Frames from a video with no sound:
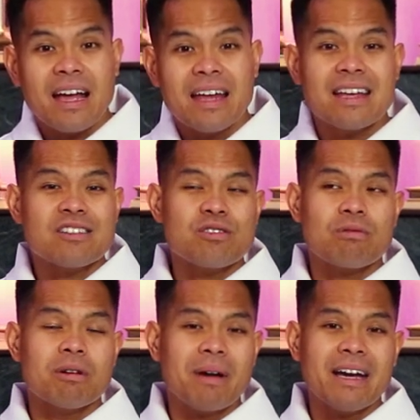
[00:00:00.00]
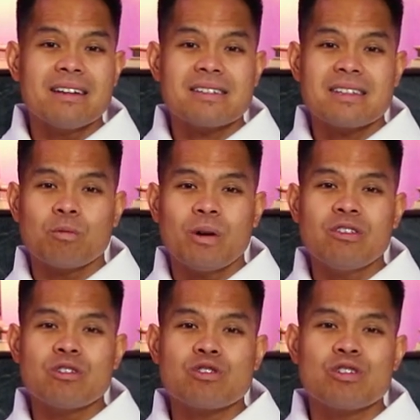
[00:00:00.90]
And that's to remind us that
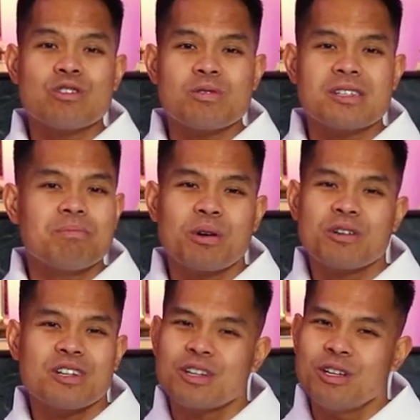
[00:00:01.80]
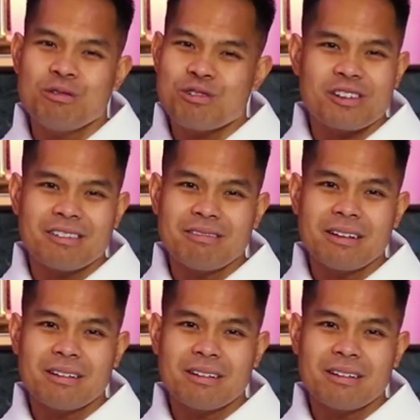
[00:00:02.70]
when the church was in persecution,